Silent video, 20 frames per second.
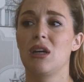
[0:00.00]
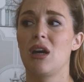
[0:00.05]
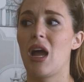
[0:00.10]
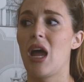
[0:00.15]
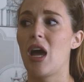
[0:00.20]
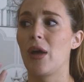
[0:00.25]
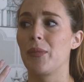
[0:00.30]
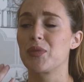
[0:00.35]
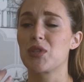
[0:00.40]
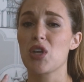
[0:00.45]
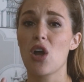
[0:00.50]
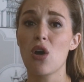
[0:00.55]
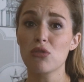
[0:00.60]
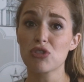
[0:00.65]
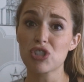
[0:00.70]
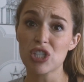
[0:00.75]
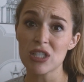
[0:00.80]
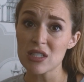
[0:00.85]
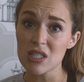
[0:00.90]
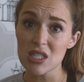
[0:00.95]
helps
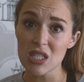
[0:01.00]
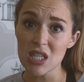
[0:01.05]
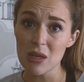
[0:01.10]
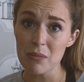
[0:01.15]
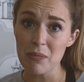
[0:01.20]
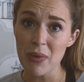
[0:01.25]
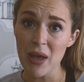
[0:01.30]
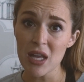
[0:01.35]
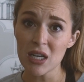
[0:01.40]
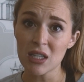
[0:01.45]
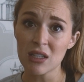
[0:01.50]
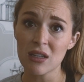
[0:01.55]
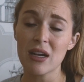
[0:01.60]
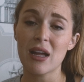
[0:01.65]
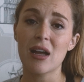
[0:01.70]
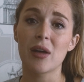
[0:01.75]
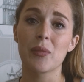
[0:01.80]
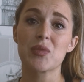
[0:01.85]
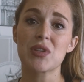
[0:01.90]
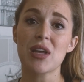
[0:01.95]
Ocean sleep better. It
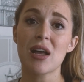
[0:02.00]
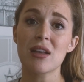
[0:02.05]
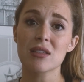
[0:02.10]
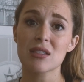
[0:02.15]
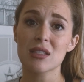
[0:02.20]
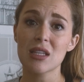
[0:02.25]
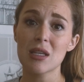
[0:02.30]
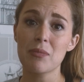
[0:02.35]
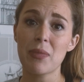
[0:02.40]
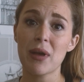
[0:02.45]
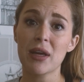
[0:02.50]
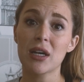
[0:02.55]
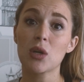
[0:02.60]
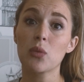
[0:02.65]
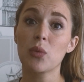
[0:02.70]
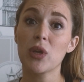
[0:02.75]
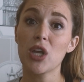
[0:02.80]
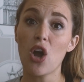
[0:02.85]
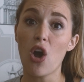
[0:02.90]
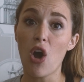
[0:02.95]
helps us sleep
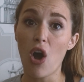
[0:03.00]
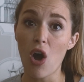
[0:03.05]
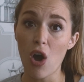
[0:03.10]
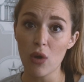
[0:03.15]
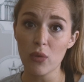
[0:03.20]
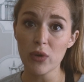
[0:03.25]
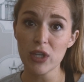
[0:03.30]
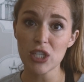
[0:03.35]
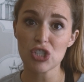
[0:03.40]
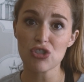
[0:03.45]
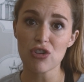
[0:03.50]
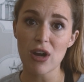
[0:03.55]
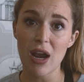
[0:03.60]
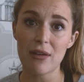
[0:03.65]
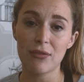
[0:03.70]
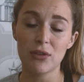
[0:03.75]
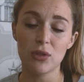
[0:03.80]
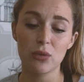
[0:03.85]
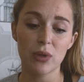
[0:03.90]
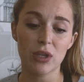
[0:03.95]
better. We always
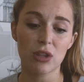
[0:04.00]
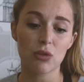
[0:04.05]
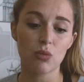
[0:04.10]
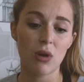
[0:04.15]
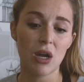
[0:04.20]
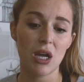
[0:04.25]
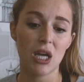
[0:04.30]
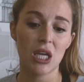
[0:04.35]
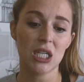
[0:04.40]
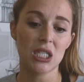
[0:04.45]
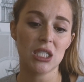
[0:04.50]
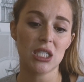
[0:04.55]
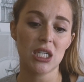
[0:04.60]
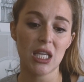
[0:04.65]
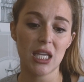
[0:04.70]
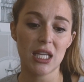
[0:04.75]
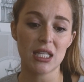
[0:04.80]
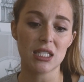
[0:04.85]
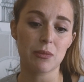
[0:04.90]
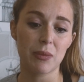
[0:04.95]
travel with one.
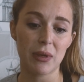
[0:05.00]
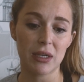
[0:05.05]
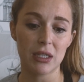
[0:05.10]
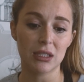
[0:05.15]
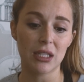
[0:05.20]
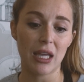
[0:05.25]
It's been a